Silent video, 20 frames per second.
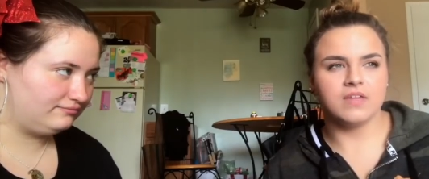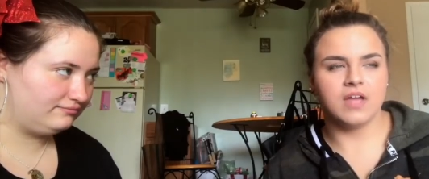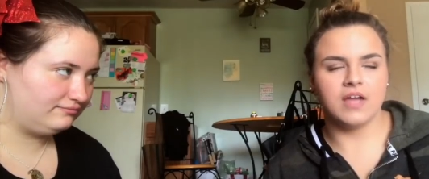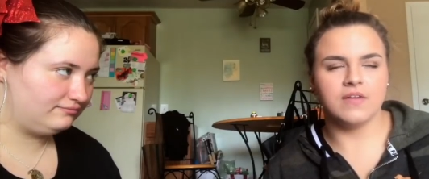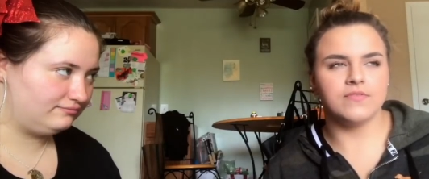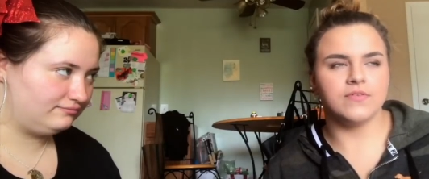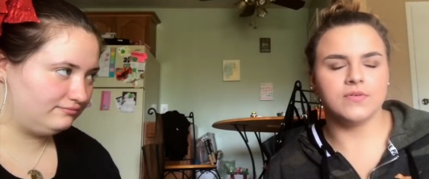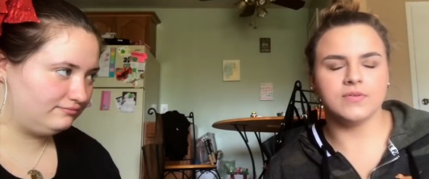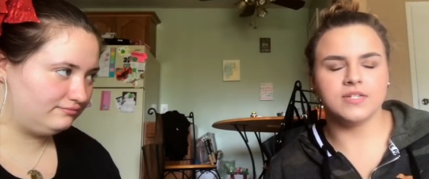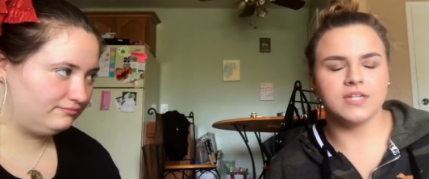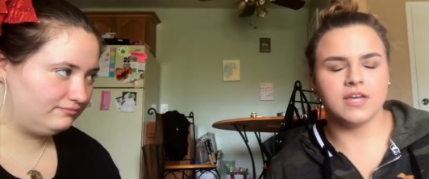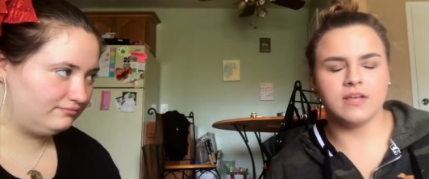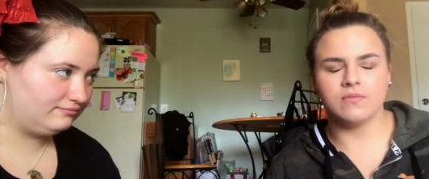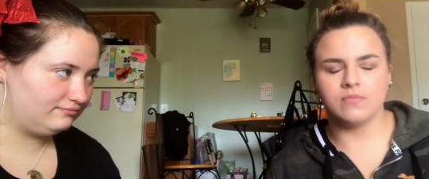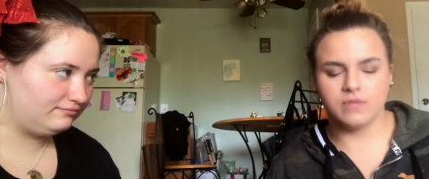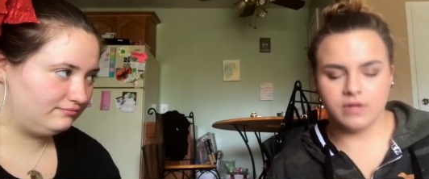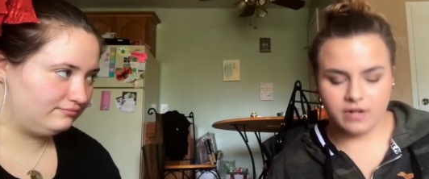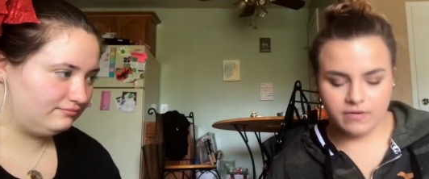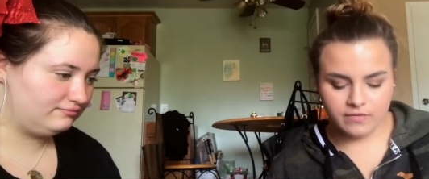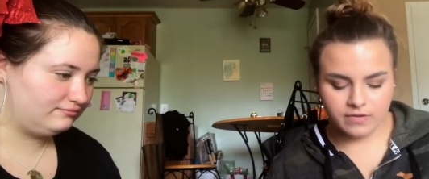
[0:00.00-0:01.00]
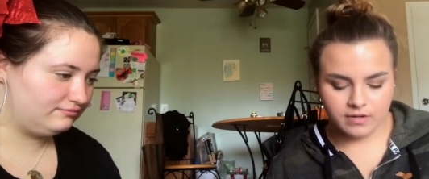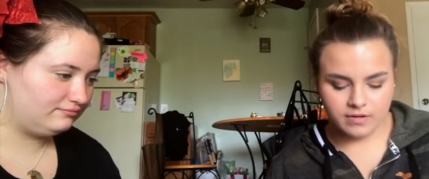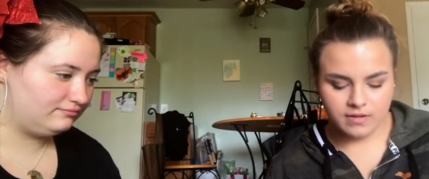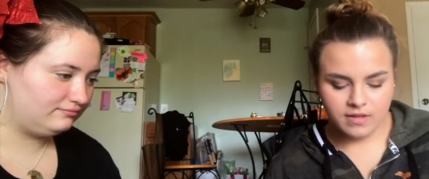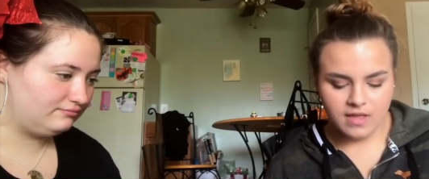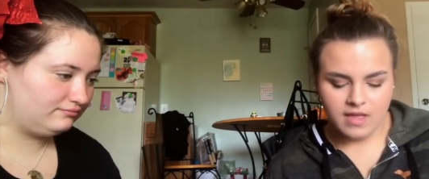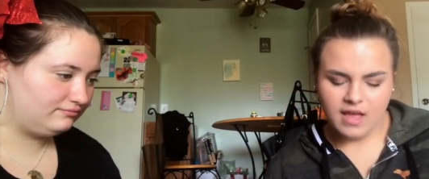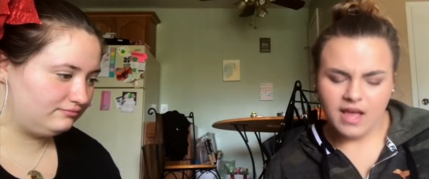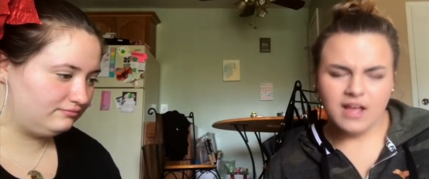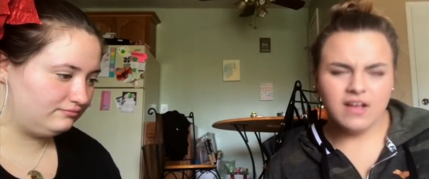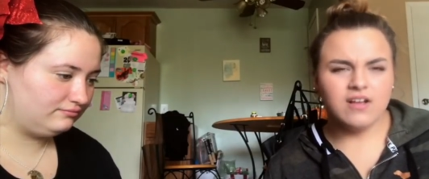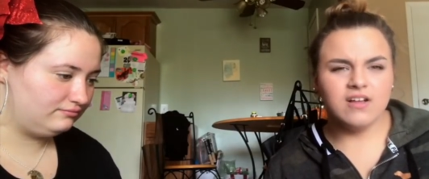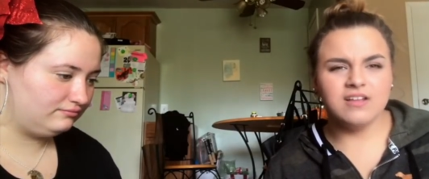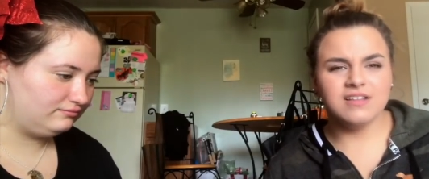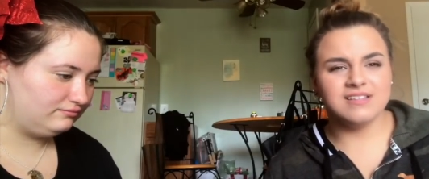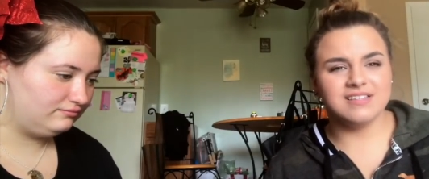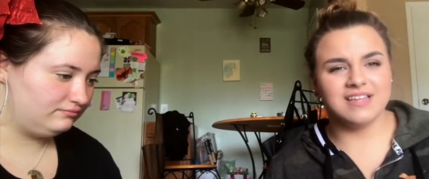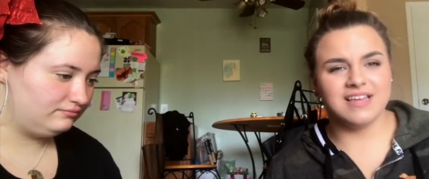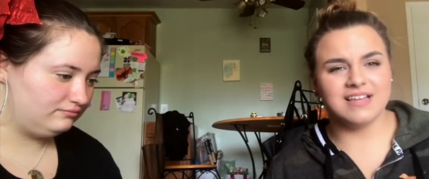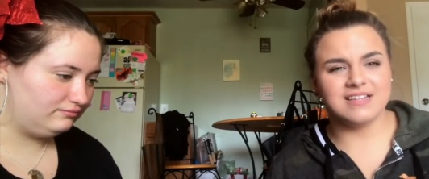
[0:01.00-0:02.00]
Speaker 1: iPhone 10, whatever. I
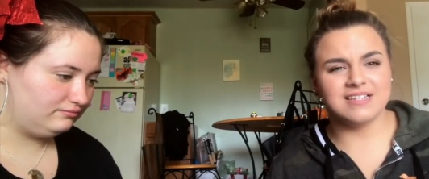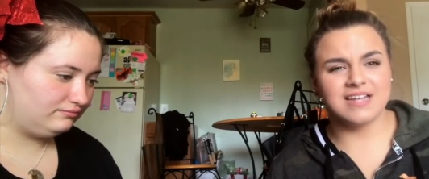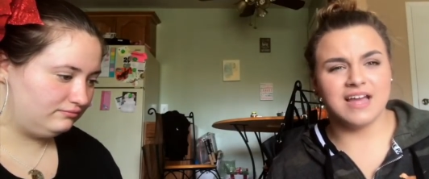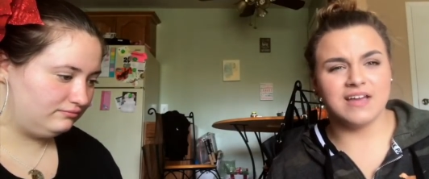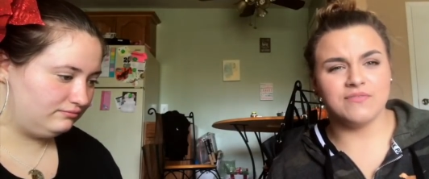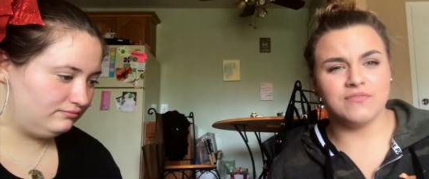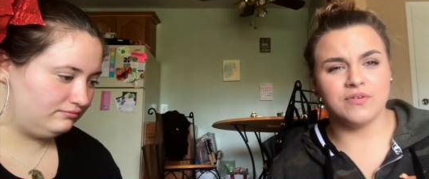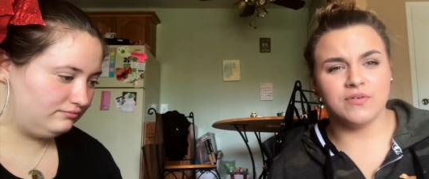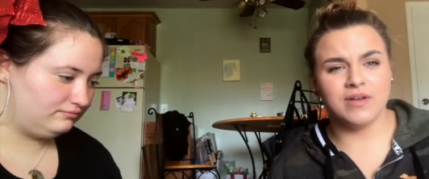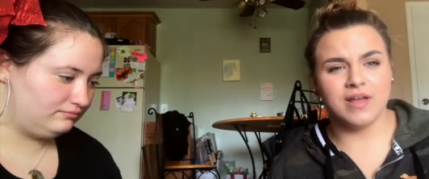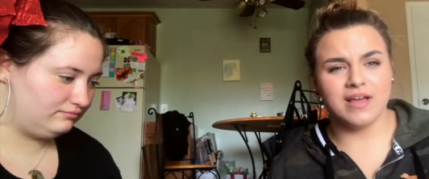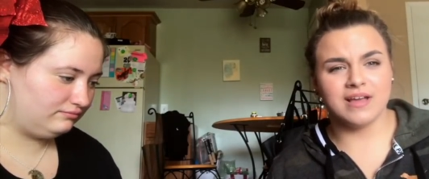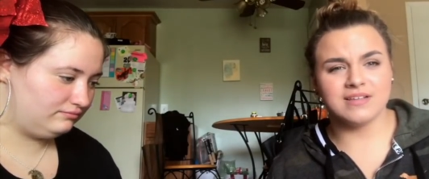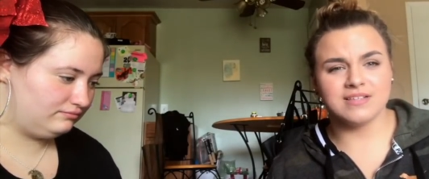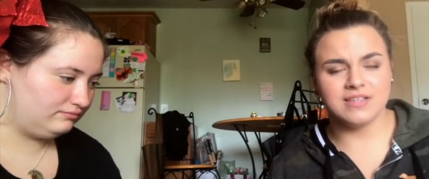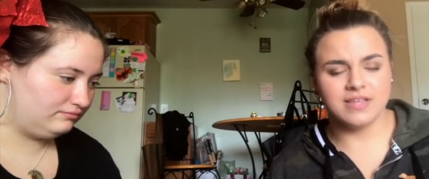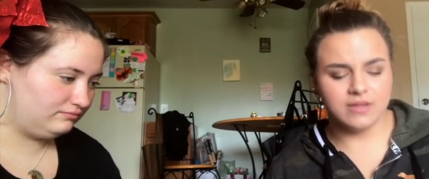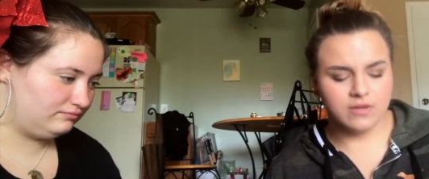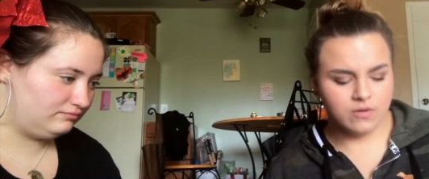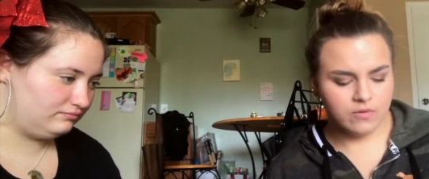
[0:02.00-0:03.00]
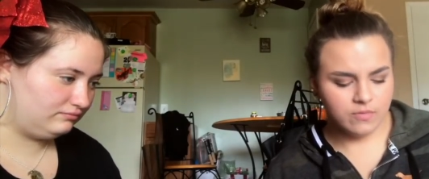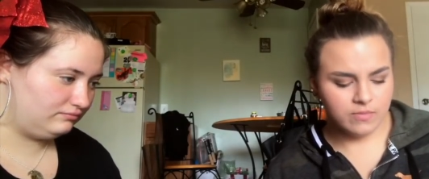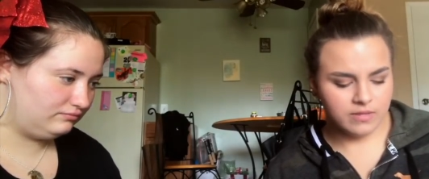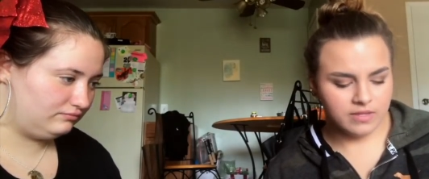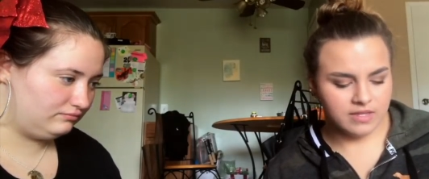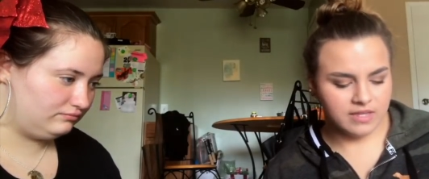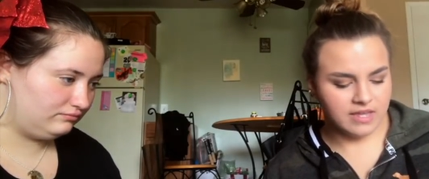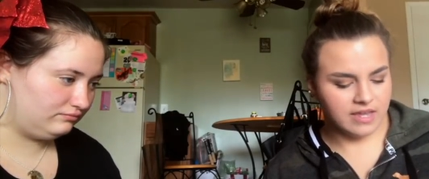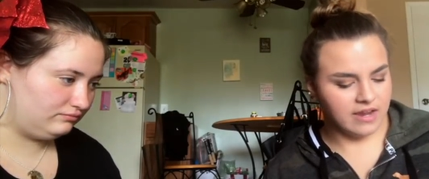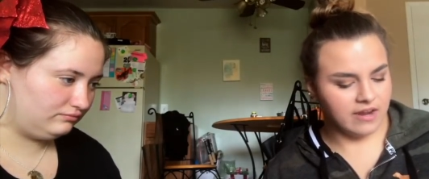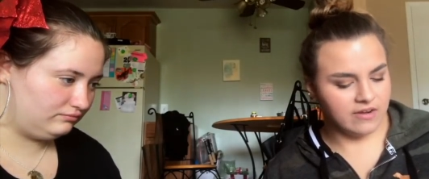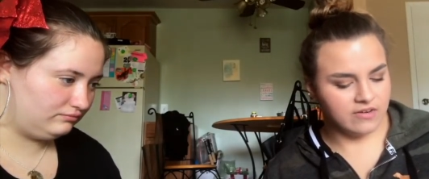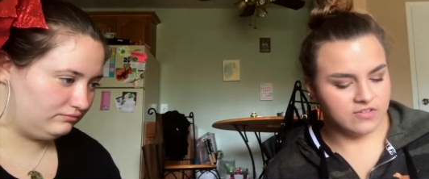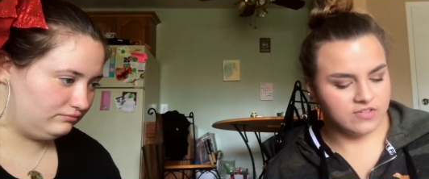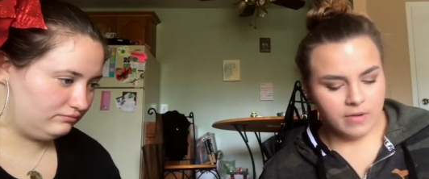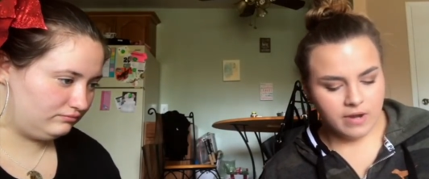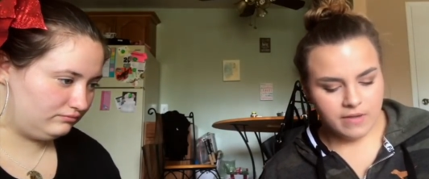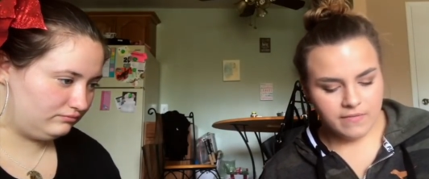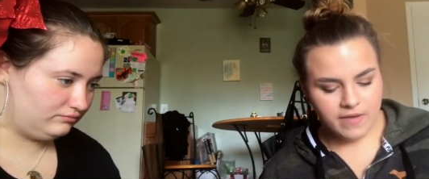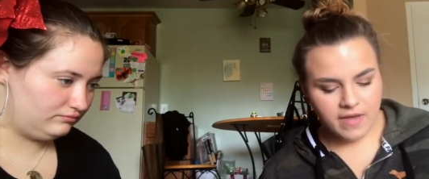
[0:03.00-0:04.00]
call it the iPhone X, like who really
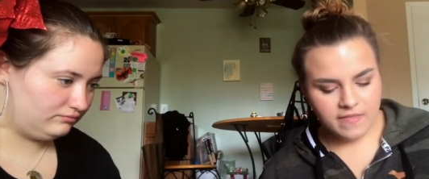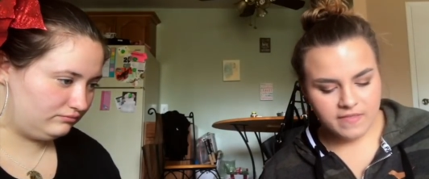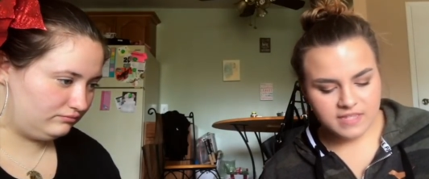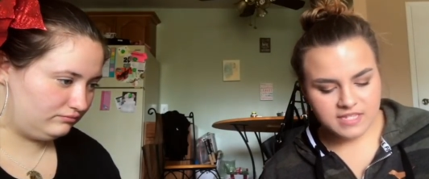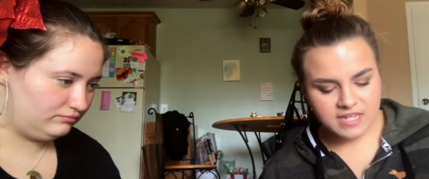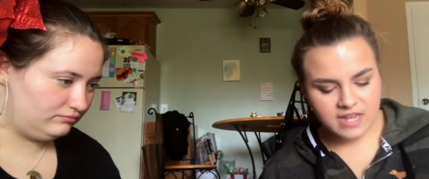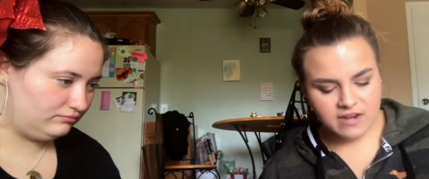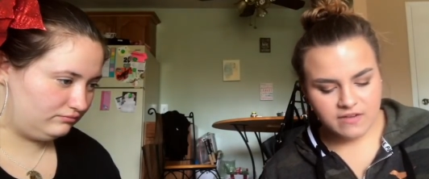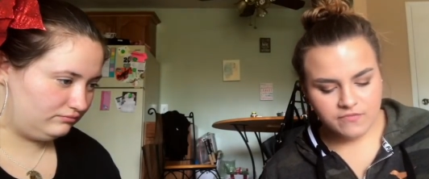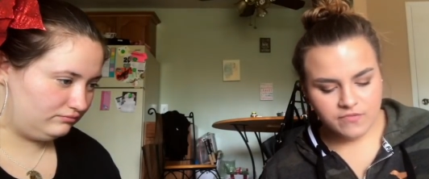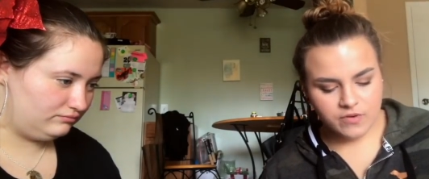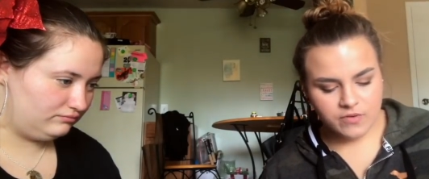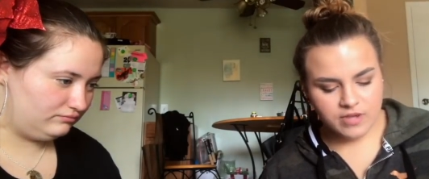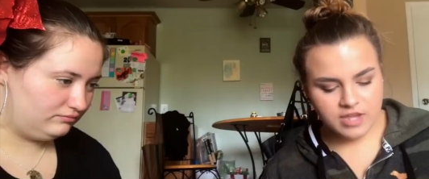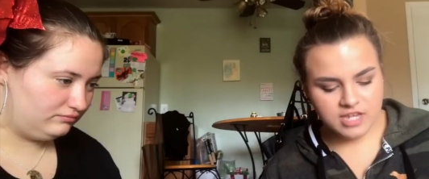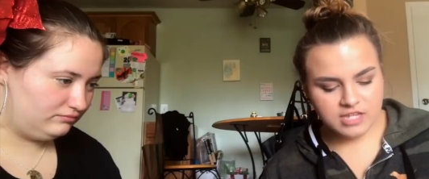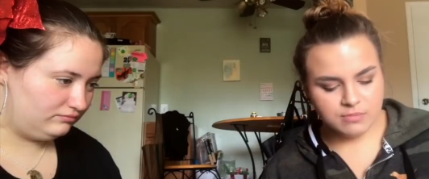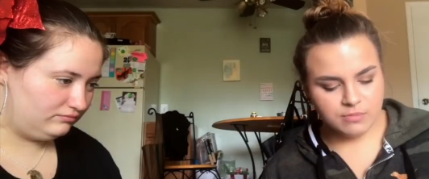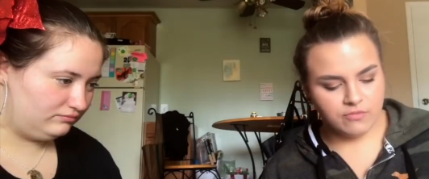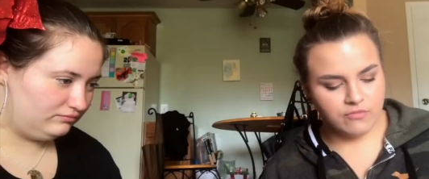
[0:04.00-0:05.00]
cares? But I've had this kind of phone case